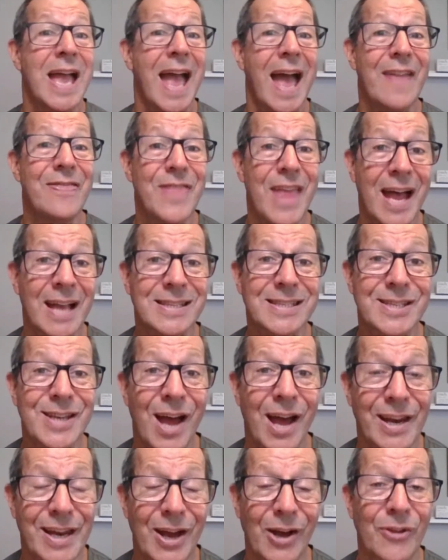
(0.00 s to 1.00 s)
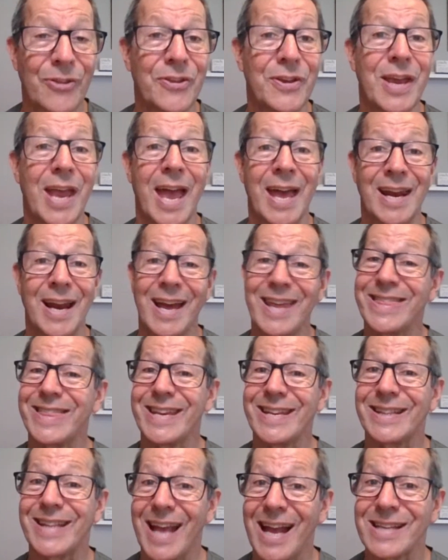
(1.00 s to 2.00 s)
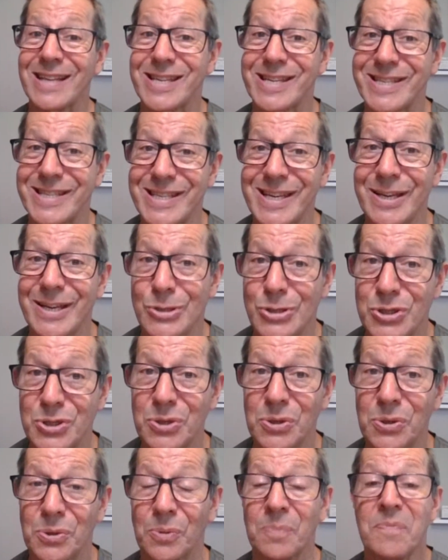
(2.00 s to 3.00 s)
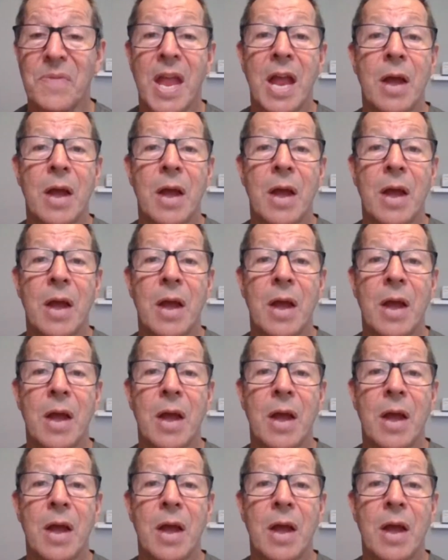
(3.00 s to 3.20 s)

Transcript: And that's not healthy. And I think that's a sin too,